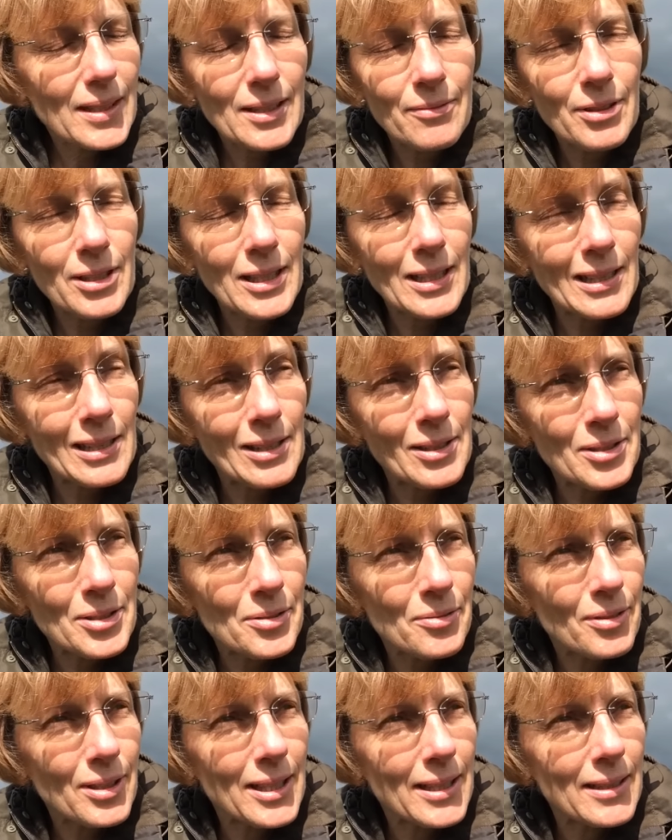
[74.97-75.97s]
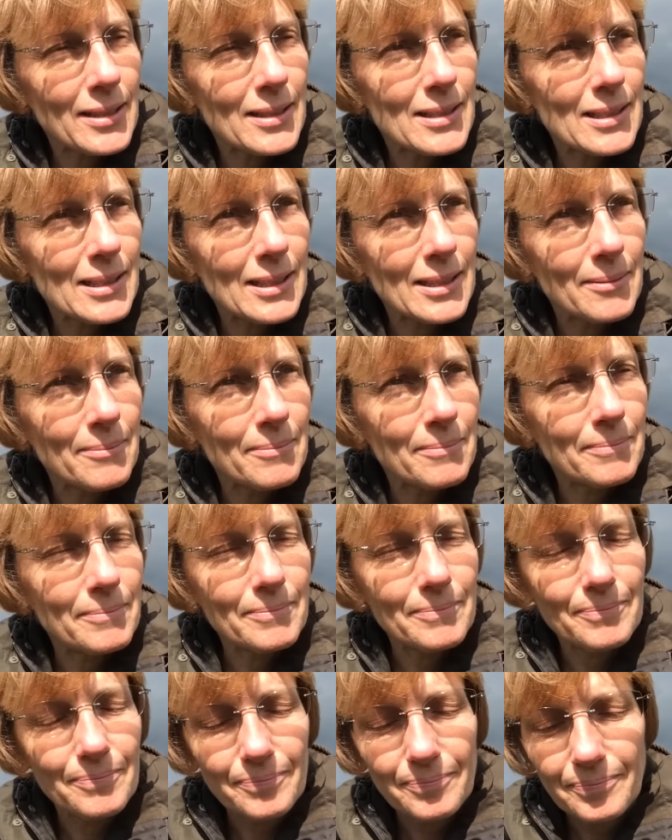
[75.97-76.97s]
a very close friend,
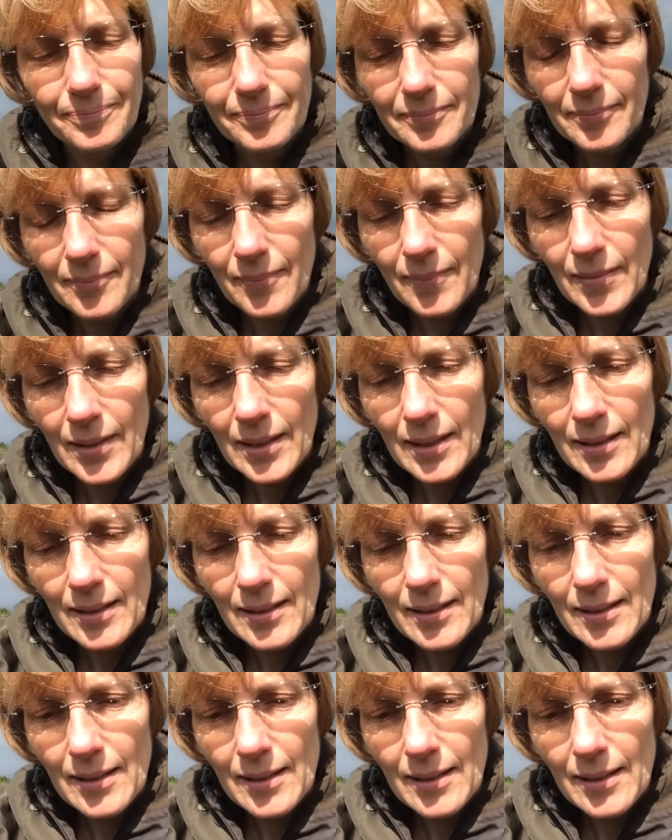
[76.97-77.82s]
um,